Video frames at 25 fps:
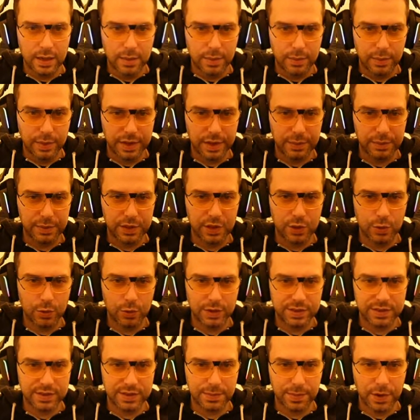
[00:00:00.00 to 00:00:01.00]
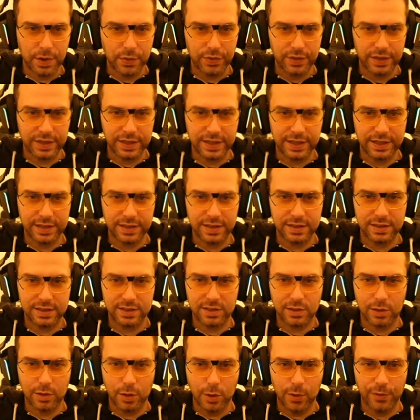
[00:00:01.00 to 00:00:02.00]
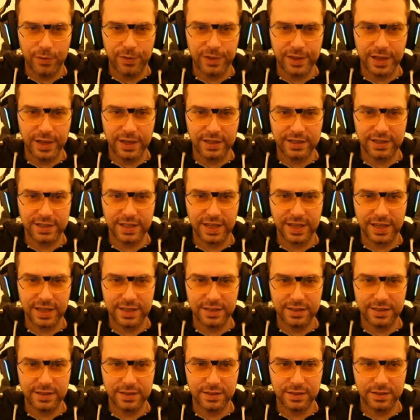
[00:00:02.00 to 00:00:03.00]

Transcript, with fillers: But I'm curious about the gear. It's Law of the Arcane.